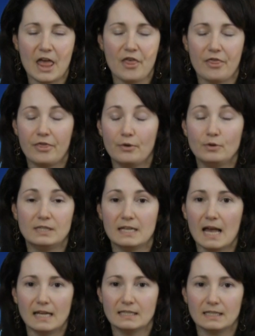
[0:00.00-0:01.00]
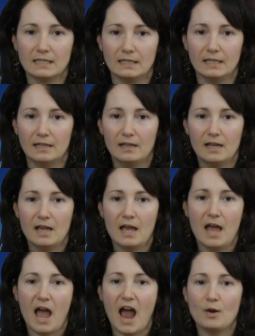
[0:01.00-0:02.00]
enthusiastically
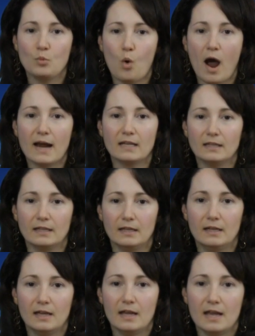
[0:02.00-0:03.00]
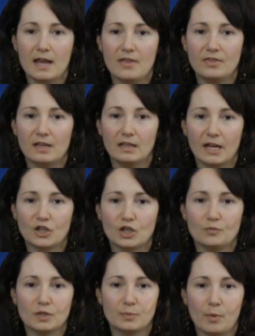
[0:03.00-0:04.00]
and widely in the election,
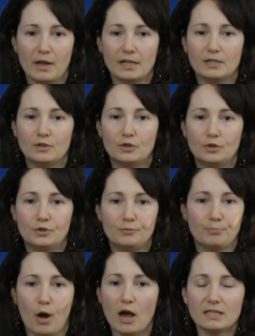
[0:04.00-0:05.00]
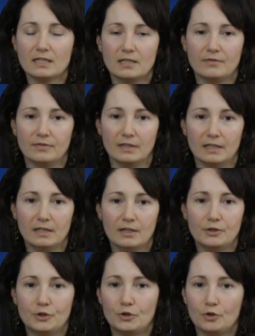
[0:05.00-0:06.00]
responding positively
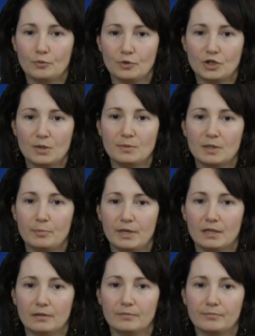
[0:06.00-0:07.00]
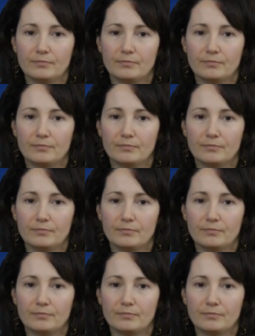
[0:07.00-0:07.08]
to the regime's appeal.